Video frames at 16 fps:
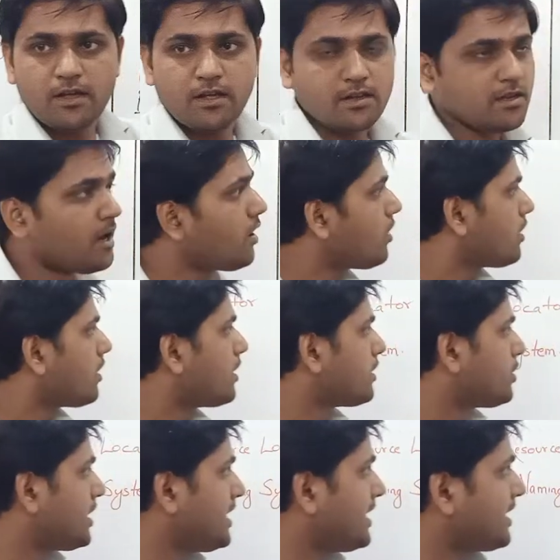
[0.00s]
Now a
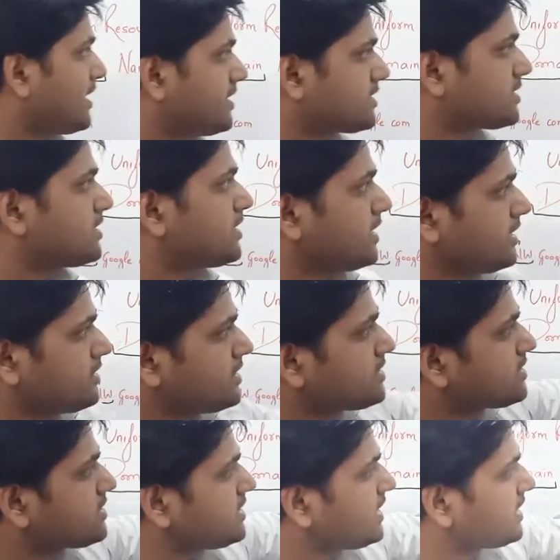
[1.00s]
DNS. In
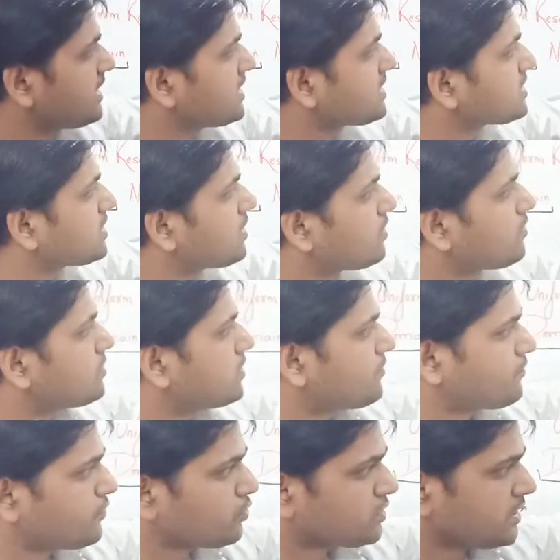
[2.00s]
this DNS, the
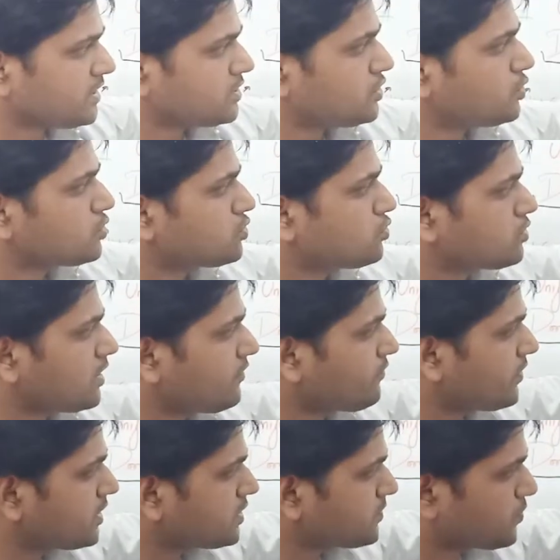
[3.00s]
few things used to come
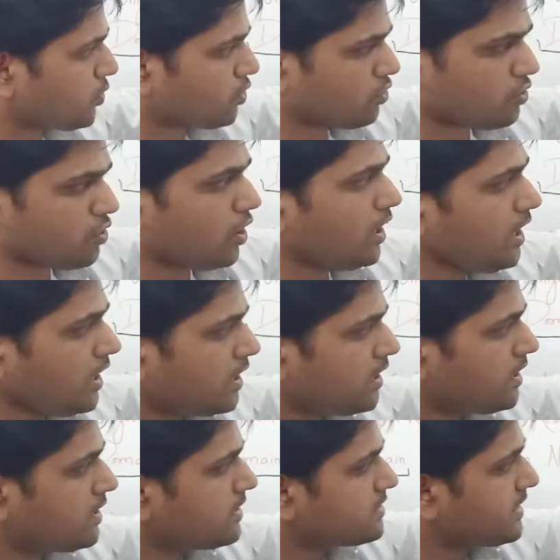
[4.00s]
first: protocol.
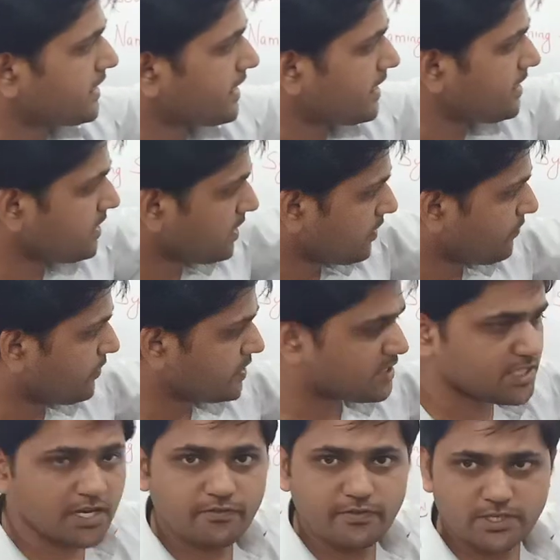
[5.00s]
Second, which
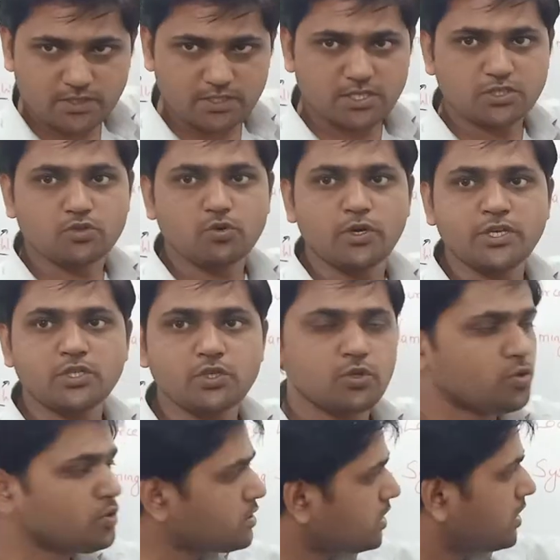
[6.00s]
service it is going to
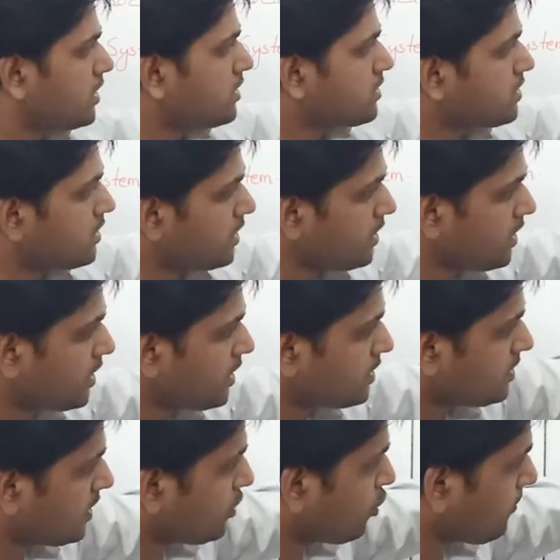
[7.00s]
use. Third,
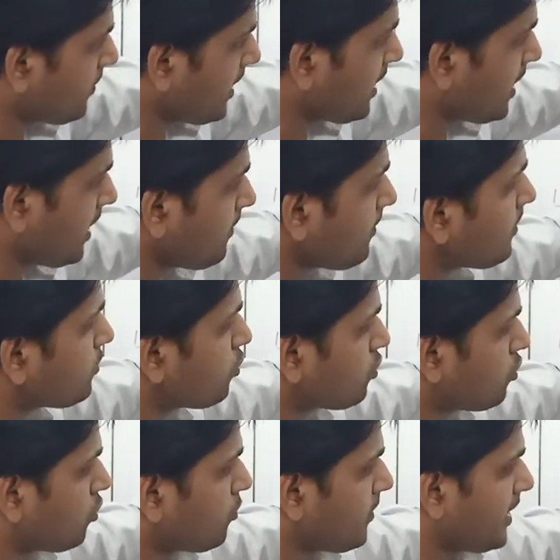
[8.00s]
the domain name. The
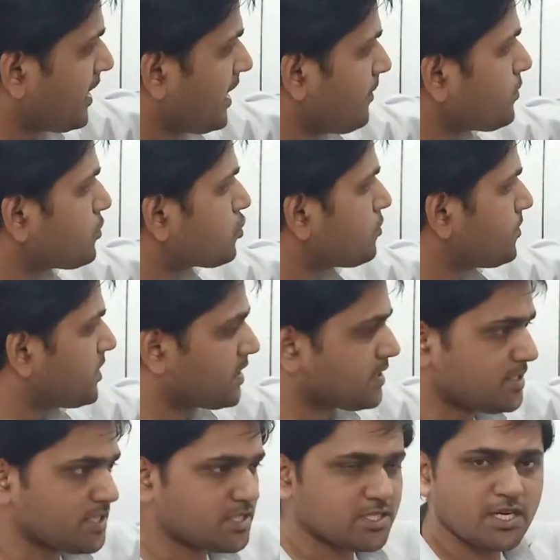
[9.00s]
domain name should be
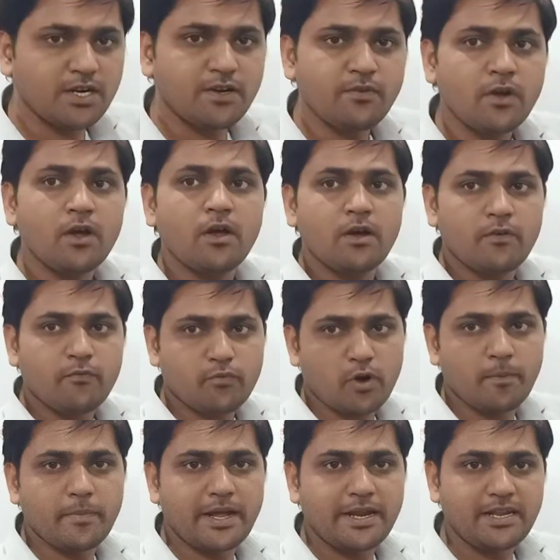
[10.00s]
registered
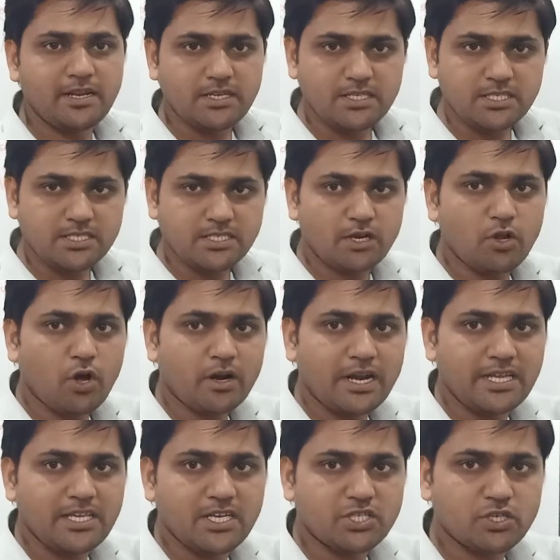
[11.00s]
from any registered
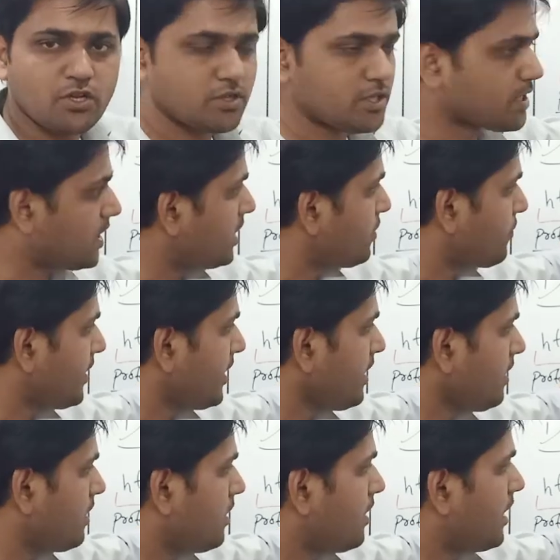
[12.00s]
organization or the
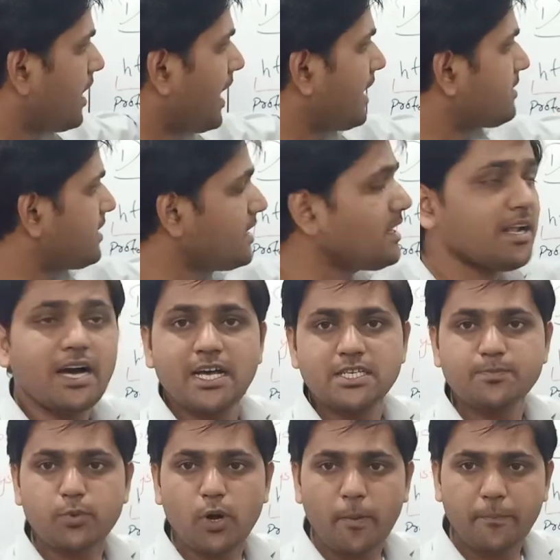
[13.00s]
country, and then
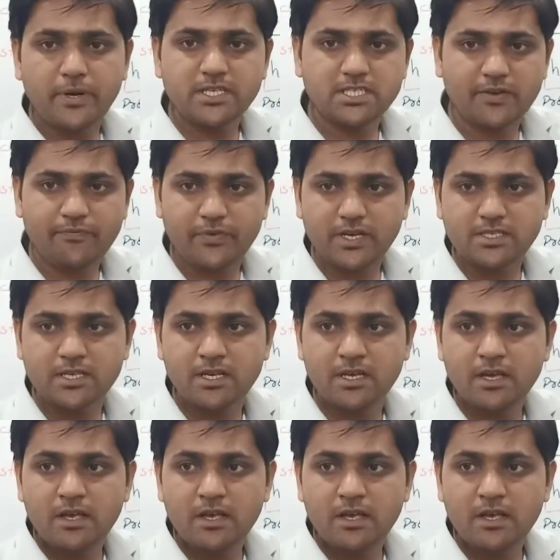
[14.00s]
a proper suffix.